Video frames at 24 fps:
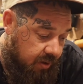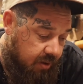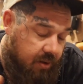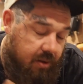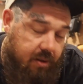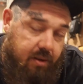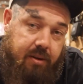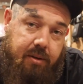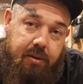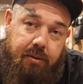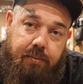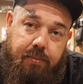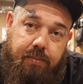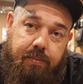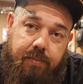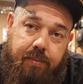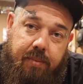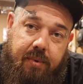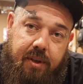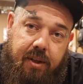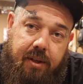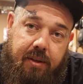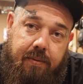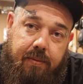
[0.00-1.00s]
Cool.
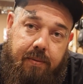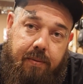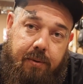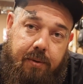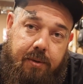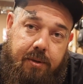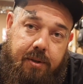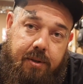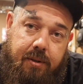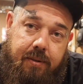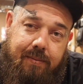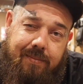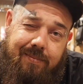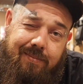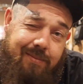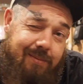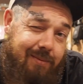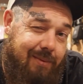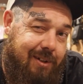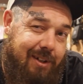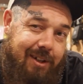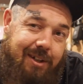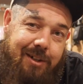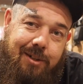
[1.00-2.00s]
Thank you for watching.
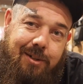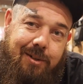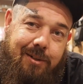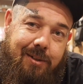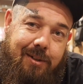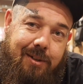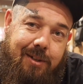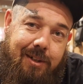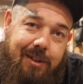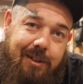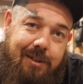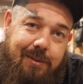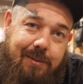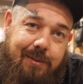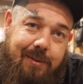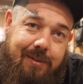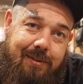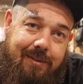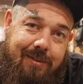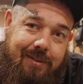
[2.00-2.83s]
Catch you on the next one.